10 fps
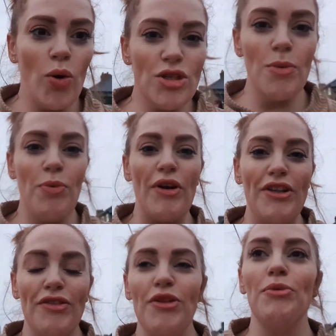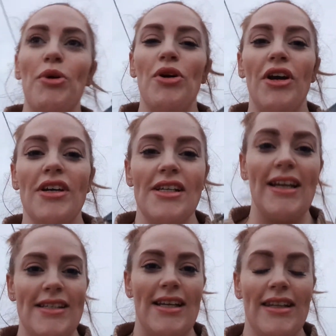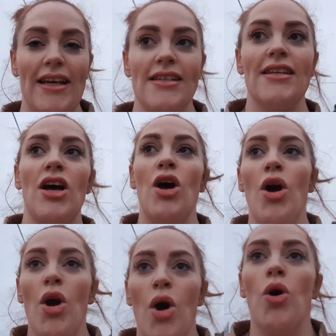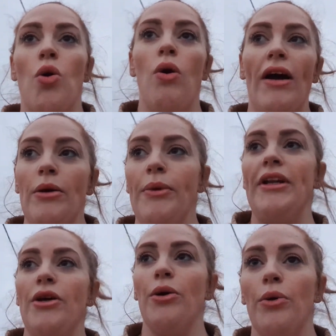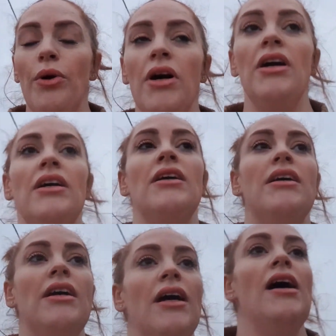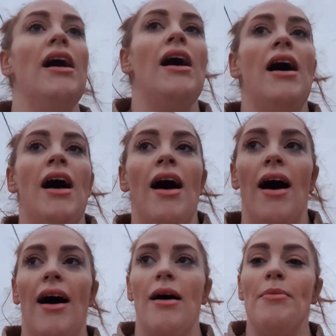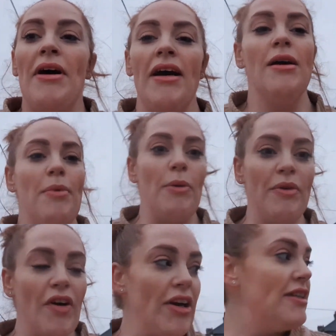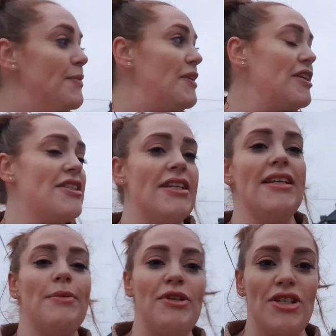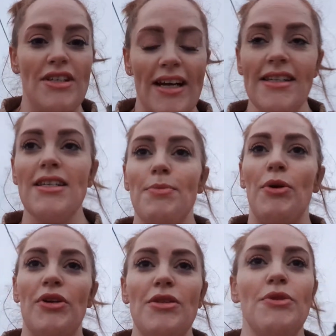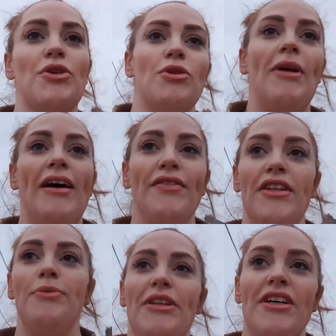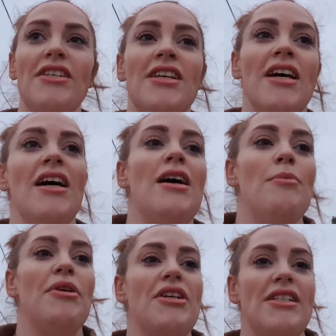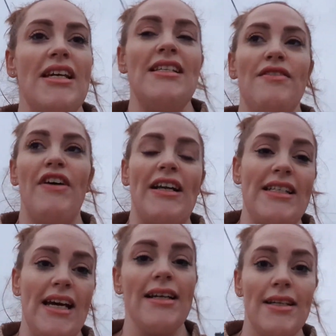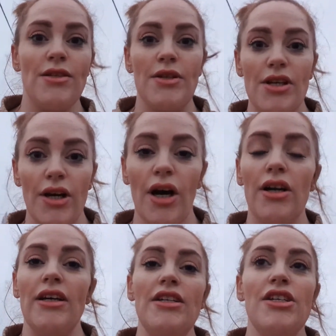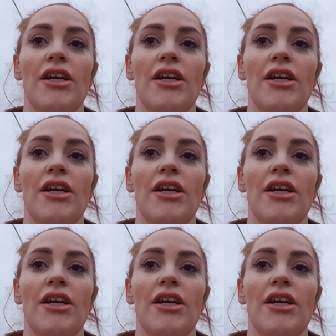to breathe through the walking, because like I said, there is quite a way to go. But we've got Ethan with us today, which is nice. It's a bonus. We don't normally have Ethan with us because it is in fact a Saturday, so he's not at college.